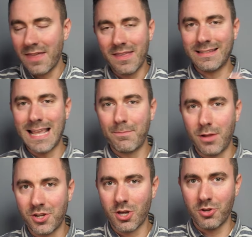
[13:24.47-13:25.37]
in the example
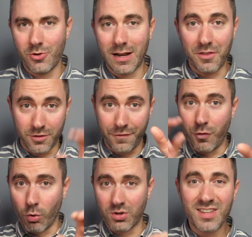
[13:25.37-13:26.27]
I showed you, it had those
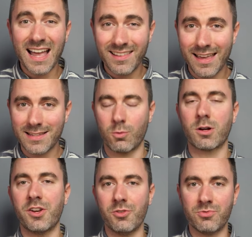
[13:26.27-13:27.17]
4 site links. We're
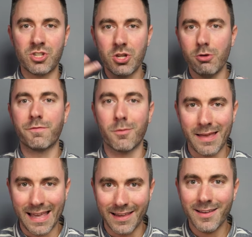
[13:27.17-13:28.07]
going to do 2 for
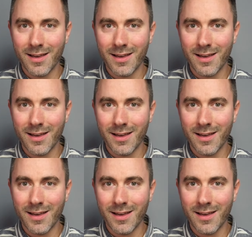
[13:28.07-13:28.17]
me.